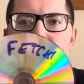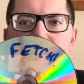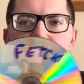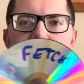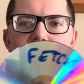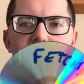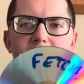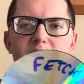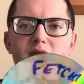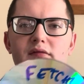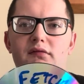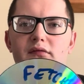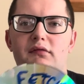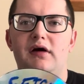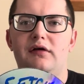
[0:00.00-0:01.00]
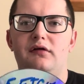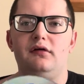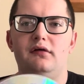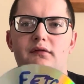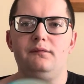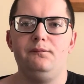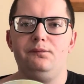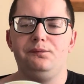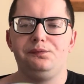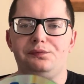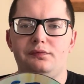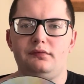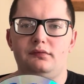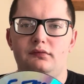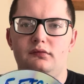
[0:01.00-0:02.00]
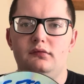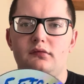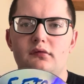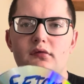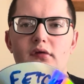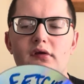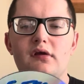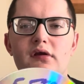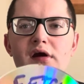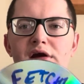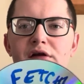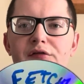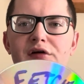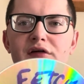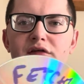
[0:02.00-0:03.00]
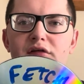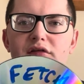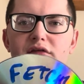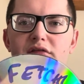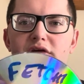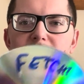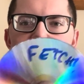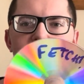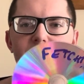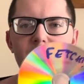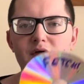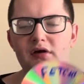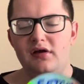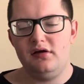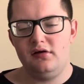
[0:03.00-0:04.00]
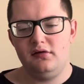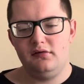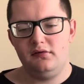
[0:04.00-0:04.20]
But I don't know. Anyways, there's disc 3.